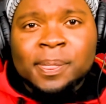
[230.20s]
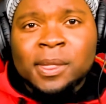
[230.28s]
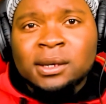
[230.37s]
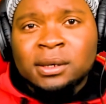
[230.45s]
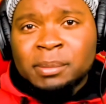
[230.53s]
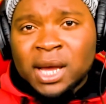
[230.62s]

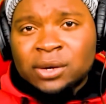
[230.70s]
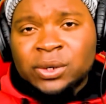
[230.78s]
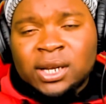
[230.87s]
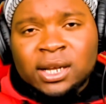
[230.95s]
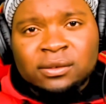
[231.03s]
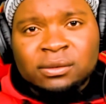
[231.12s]
the battery
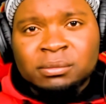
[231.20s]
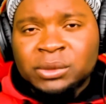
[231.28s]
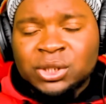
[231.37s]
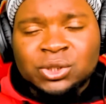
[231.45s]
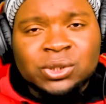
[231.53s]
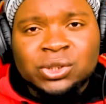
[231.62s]
life,
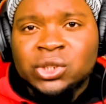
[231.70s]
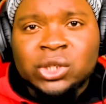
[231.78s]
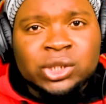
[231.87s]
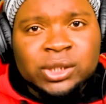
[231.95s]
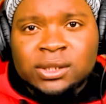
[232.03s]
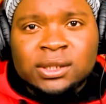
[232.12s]
make sure you
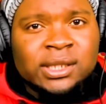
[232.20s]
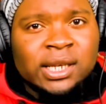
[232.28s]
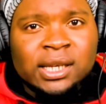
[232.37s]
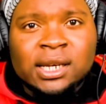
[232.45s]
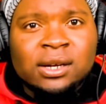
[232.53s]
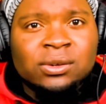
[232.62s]
charge it. Don't
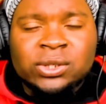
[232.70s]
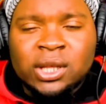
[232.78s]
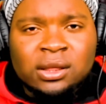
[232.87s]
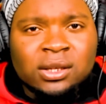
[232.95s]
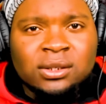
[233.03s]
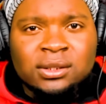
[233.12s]
take it out.
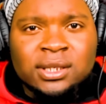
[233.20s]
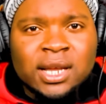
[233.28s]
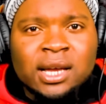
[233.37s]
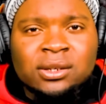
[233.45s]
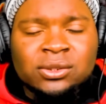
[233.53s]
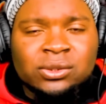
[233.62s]
It's gonna
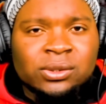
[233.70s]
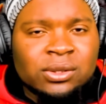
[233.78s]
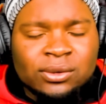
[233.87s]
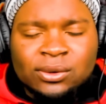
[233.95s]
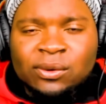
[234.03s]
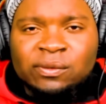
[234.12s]
die on you. It's
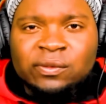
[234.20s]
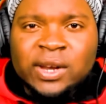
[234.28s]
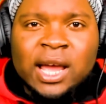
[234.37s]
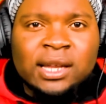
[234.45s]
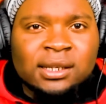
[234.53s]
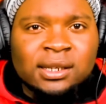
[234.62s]
gonna go
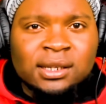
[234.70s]
flat.